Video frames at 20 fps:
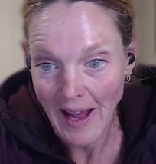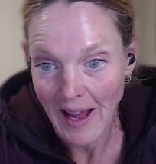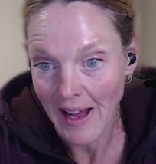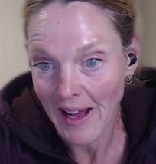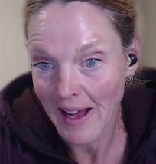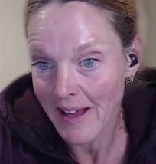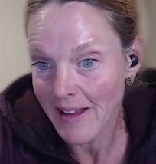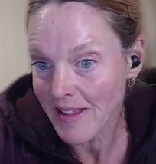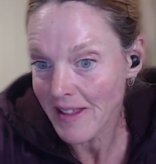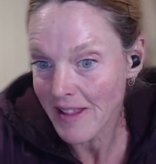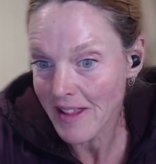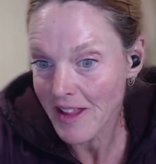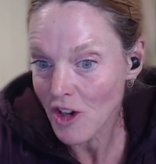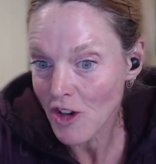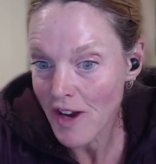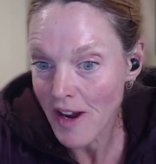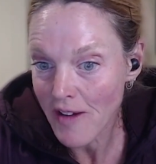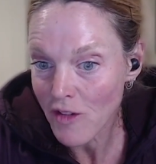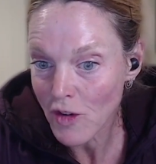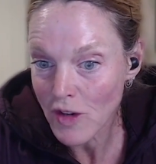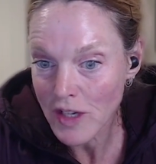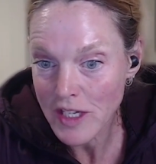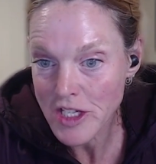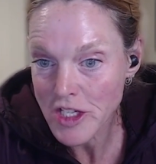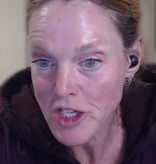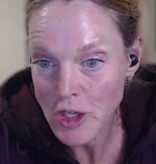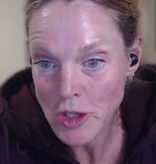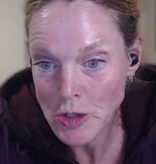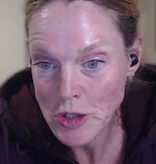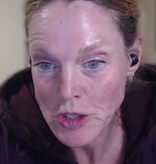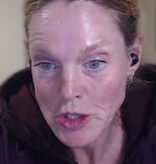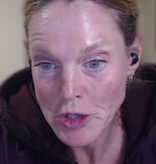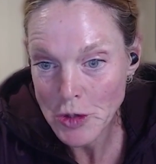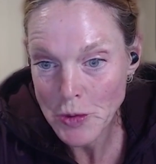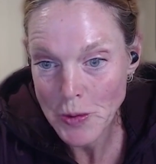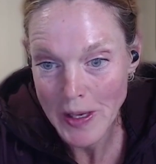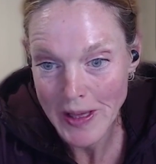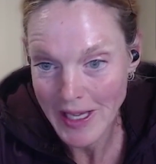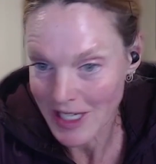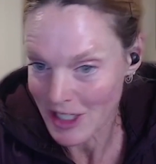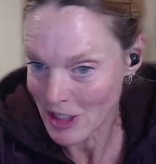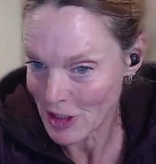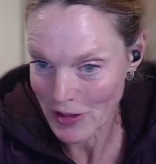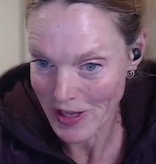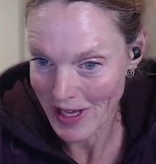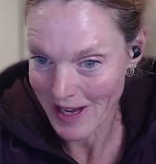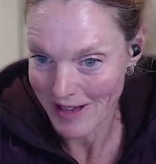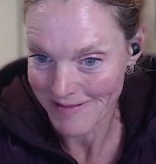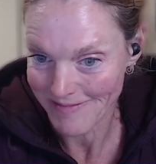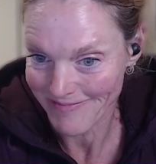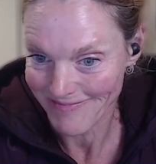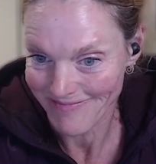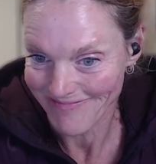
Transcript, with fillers: And they're never in zone 2 when they do that.